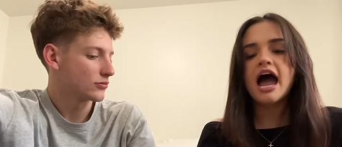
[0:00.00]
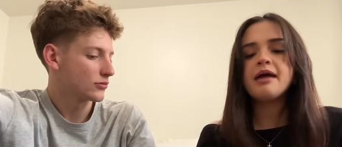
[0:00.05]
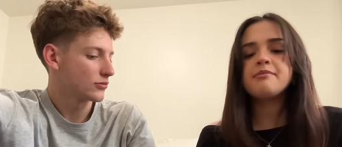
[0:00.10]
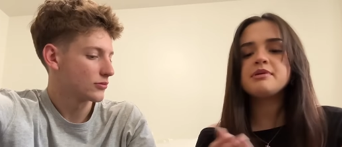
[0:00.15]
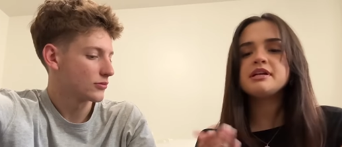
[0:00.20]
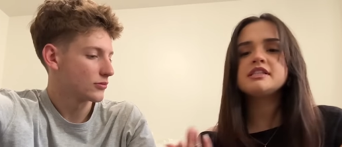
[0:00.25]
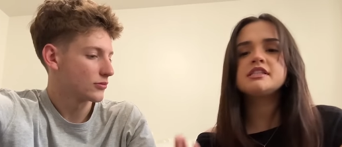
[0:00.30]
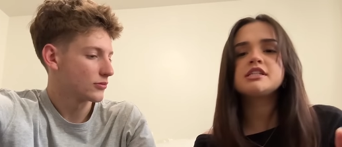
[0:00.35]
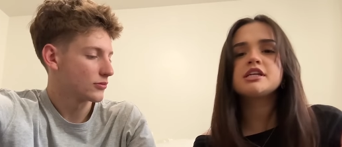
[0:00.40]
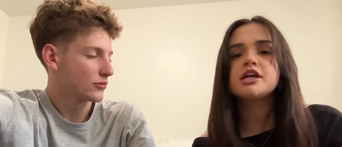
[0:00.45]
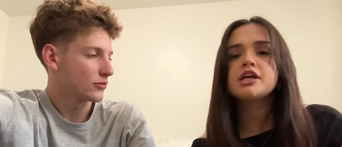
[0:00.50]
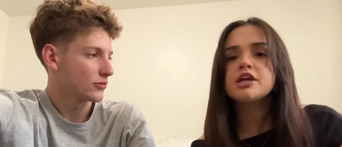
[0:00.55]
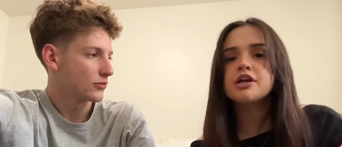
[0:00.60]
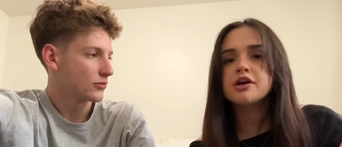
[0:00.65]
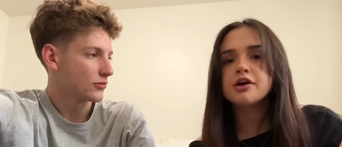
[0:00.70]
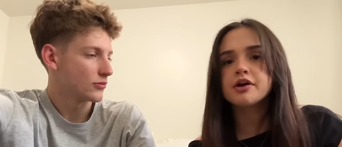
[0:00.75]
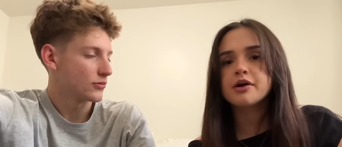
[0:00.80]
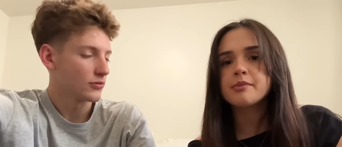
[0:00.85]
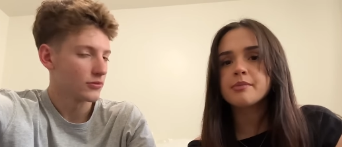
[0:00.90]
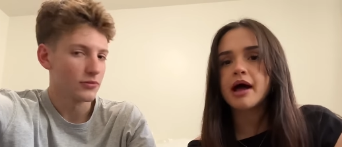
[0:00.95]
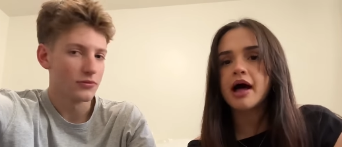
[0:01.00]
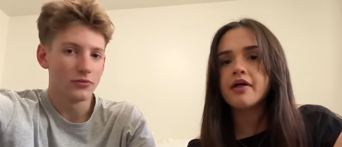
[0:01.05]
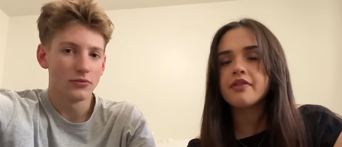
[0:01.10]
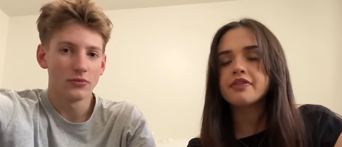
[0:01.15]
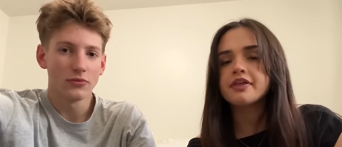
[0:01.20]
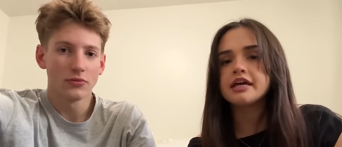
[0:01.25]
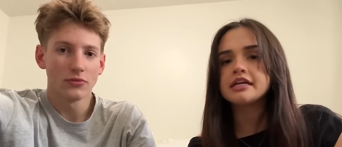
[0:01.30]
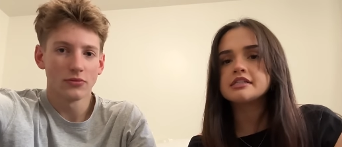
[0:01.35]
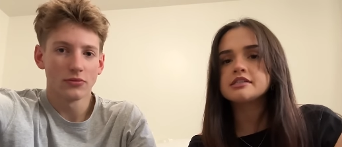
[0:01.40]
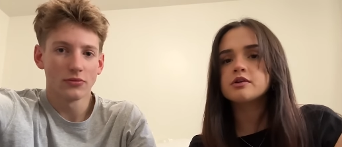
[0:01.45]
Speaker 1: I'm insecure
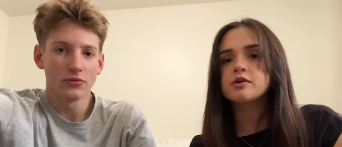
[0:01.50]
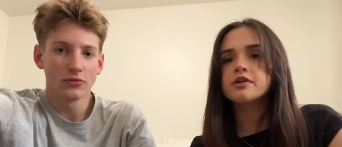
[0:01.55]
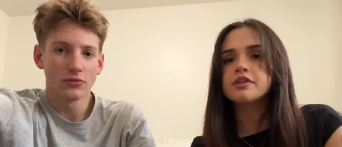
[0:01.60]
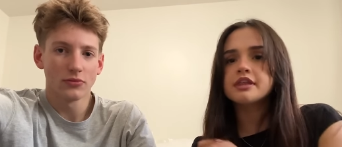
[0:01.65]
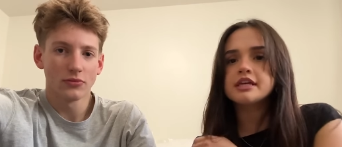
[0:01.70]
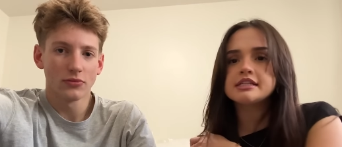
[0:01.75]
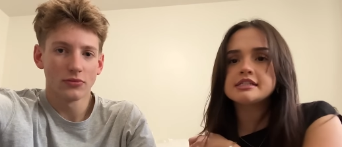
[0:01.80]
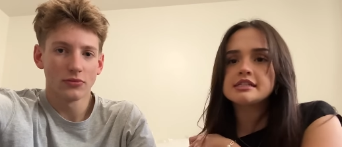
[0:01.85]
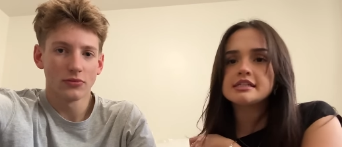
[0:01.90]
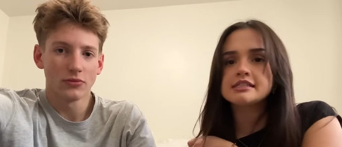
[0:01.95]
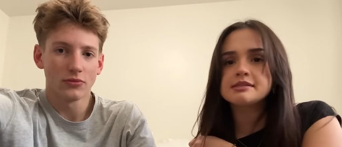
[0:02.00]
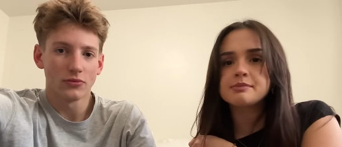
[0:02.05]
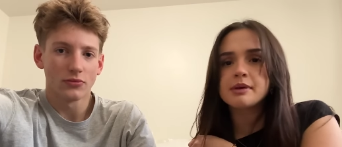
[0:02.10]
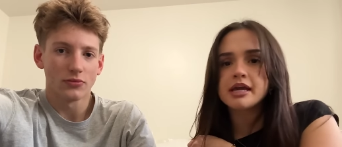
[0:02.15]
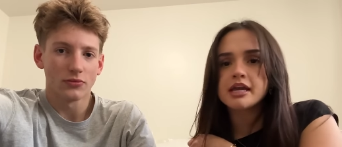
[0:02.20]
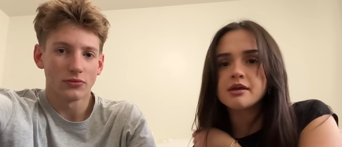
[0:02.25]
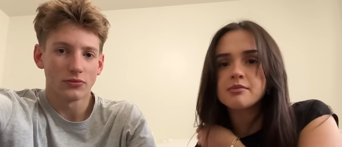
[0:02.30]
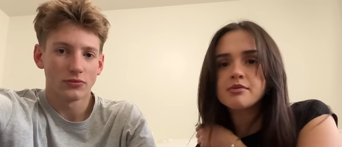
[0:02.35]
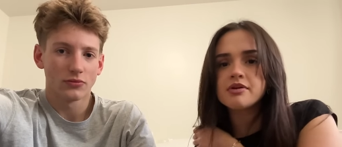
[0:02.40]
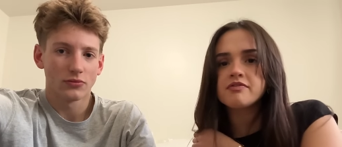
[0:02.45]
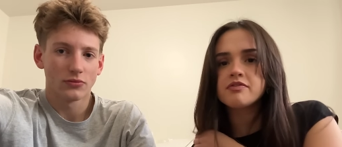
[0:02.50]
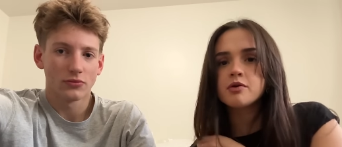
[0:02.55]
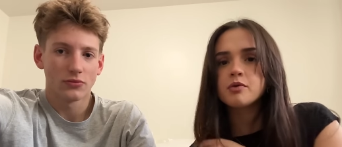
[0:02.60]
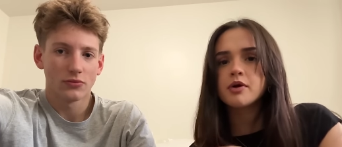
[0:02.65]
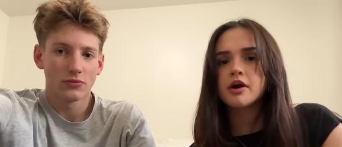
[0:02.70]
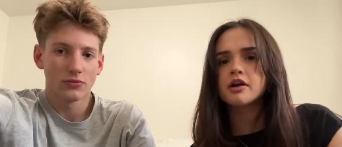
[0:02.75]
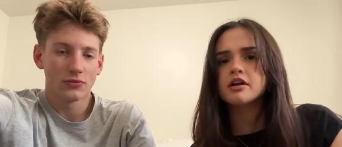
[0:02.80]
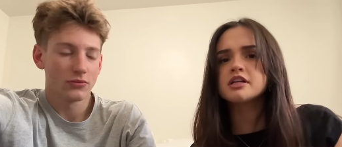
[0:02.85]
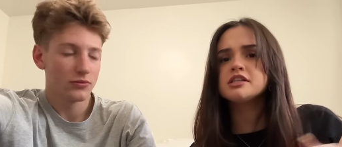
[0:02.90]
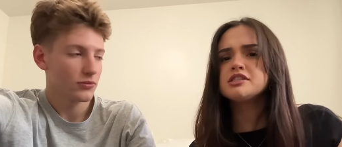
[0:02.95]
about this, or this is making me feel
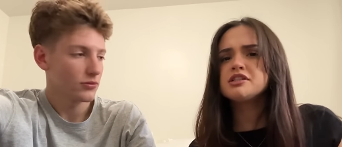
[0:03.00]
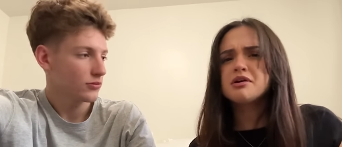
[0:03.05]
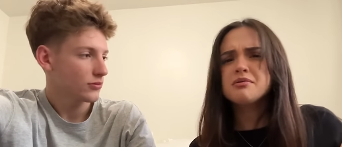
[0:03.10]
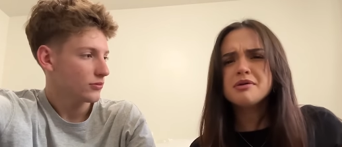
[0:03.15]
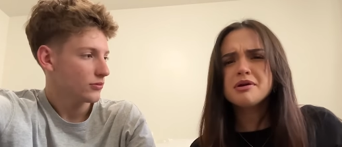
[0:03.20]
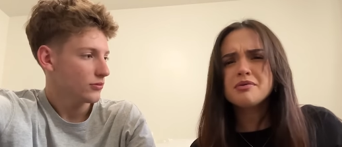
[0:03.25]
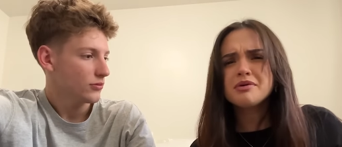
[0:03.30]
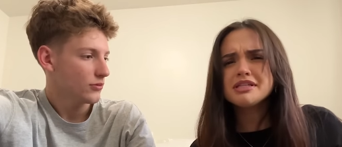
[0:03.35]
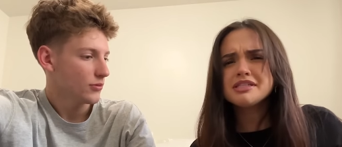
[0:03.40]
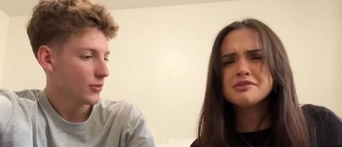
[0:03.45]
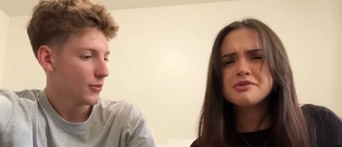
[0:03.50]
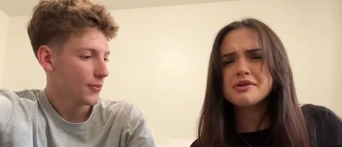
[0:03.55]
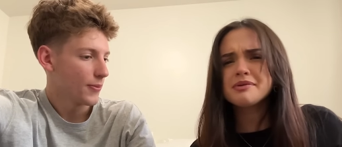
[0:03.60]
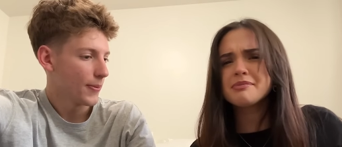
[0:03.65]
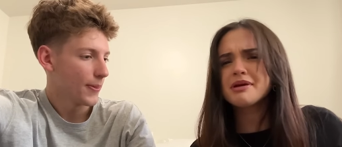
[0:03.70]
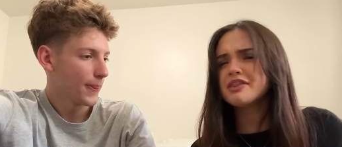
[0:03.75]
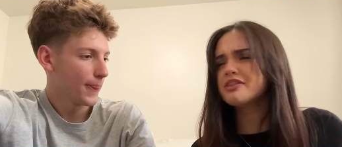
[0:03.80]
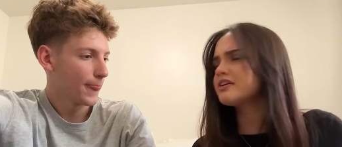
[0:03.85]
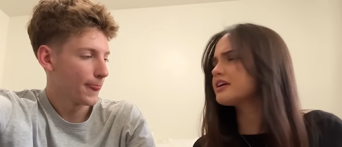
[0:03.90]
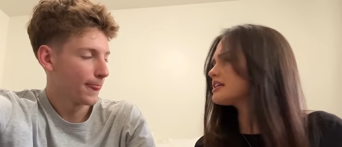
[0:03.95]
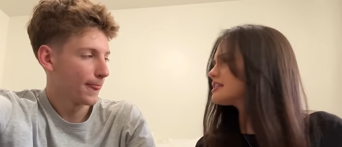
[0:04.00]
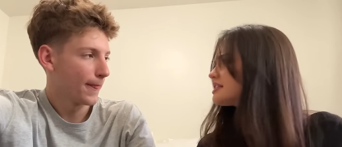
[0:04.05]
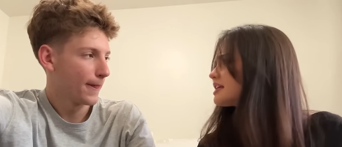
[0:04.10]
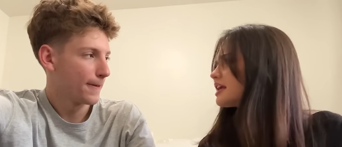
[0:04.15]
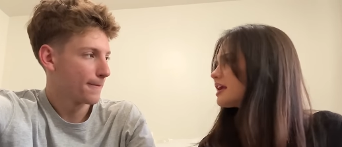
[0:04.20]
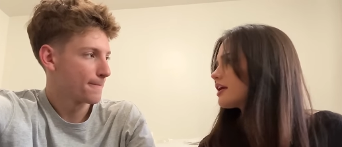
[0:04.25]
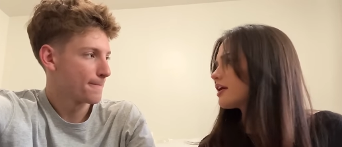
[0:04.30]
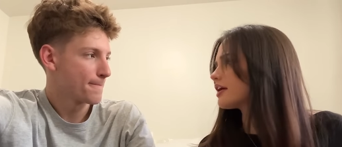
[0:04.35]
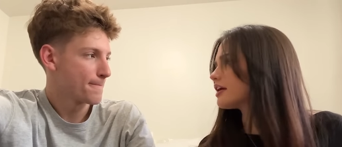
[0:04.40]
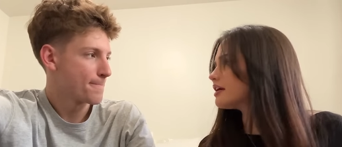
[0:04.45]
feel weird because nobody wants to admit they're
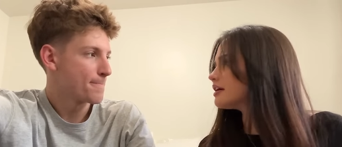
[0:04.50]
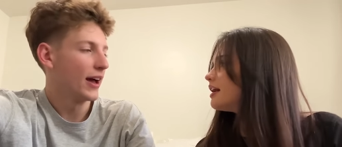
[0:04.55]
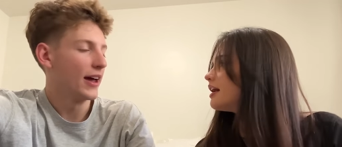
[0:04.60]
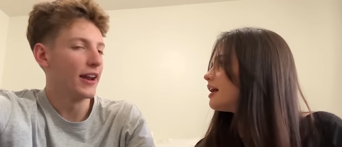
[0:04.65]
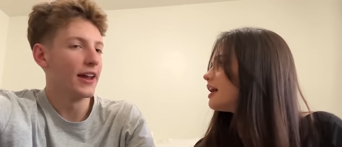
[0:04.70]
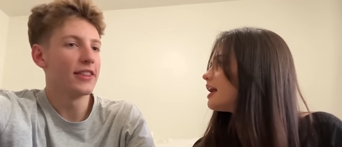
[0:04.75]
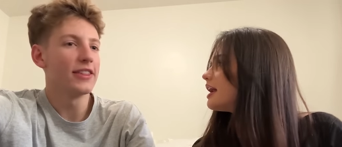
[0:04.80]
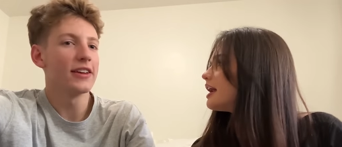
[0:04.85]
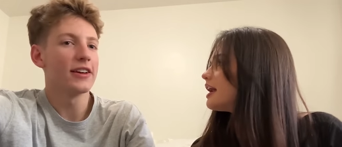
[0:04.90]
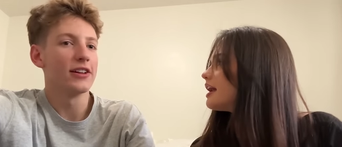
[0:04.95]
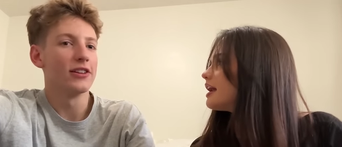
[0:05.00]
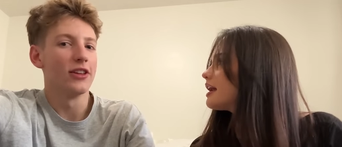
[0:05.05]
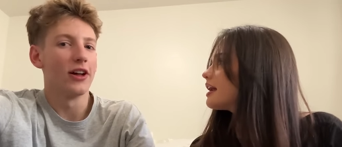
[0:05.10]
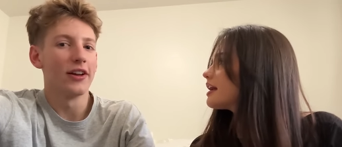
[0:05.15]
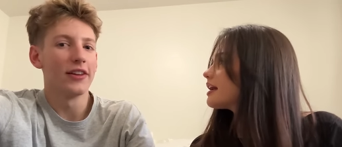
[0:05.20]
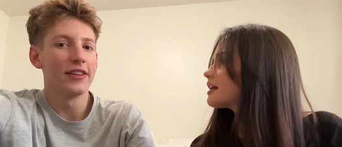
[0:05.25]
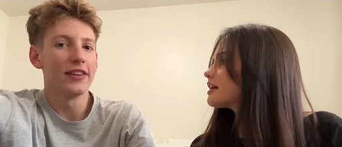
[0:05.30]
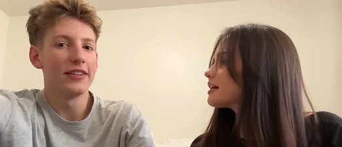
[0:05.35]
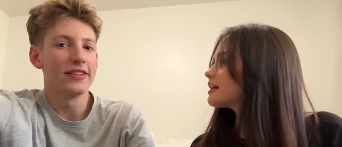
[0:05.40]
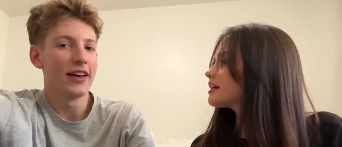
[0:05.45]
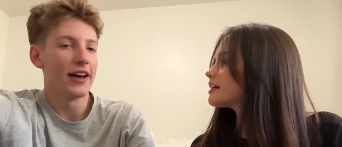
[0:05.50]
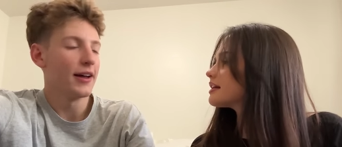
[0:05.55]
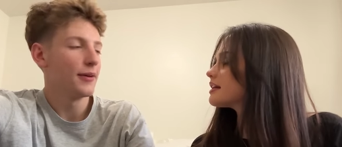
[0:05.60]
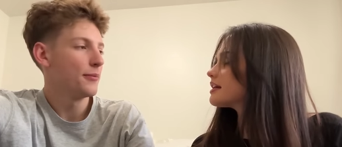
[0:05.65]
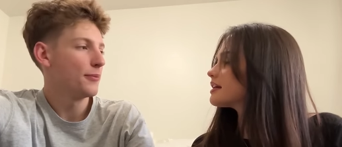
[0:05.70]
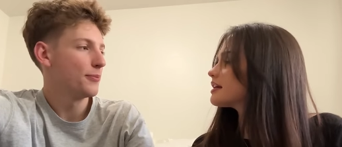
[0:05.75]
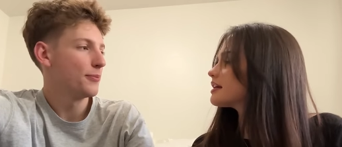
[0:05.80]
insecure.
Speaker 2: And I think a lot of the time